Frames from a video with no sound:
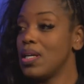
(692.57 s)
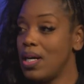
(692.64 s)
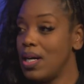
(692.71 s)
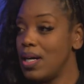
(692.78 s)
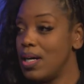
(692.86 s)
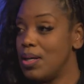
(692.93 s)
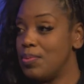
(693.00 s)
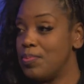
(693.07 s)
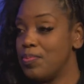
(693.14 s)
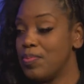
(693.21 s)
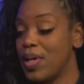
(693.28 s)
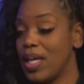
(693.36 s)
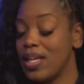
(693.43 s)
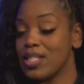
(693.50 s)
Oh, um,
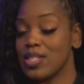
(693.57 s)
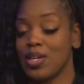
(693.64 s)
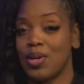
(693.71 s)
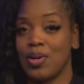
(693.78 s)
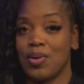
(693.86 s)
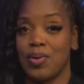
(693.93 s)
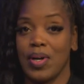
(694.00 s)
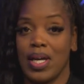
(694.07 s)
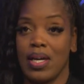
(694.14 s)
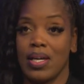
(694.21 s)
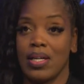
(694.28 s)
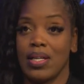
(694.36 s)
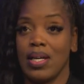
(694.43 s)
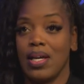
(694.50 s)
yes. And so,
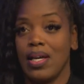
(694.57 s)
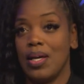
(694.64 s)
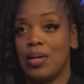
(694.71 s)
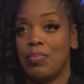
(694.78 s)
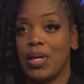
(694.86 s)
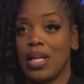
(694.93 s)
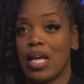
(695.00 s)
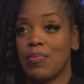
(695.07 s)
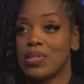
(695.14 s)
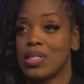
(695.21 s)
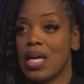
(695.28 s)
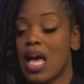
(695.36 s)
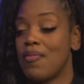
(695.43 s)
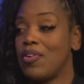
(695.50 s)
and being able
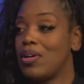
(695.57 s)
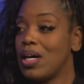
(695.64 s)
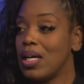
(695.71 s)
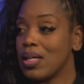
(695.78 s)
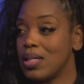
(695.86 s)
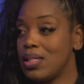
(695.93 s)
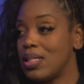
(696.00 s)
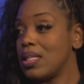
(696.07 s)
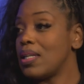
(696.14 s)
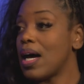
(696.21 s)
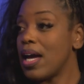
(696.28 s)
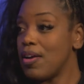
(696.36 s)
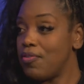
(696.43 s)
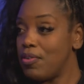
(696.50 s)
to have a, a good
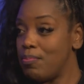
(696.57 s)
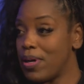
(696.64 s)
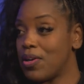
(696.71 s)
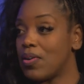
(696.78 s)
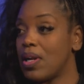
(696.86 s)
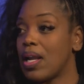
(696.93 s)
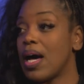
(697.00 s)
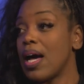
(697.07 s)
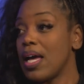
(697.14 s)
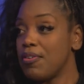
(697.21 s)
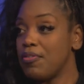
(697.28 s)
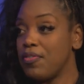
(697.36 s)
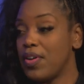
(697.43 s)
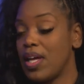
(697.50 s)
life, a better yes.
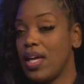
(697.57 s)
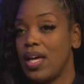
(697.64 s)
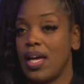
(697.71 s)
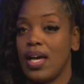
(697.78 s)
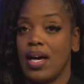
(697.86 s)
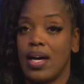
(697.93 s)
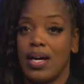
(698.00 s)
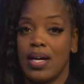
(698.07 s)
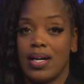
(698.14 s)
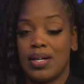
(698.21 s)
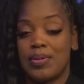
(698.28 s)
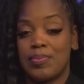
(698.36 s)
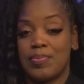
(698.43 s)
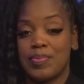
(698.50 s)
life. Oh, I like
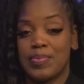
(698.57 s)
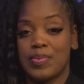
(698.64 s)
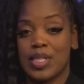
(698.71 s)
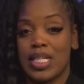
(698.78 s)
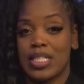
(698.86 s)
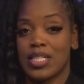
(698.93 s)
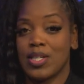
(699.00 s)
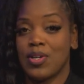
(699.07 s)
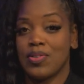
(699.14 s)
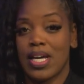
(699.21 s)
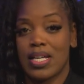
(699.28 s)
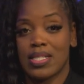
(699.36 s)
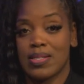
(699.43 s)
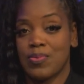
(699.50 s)
um, that. And so
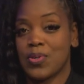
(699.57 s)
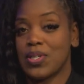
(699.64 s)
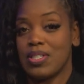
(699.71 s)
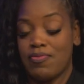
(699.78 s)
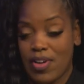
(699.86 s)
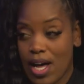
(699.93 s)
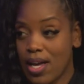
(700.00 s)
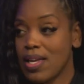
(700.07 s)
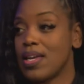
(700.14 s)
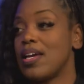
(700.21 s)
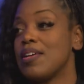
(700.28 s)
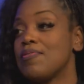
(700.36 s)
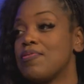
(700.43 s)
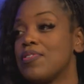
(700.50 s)
that's where divine
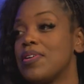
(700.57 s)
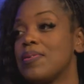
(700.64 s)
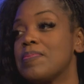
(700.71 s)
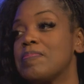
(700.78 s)
came from.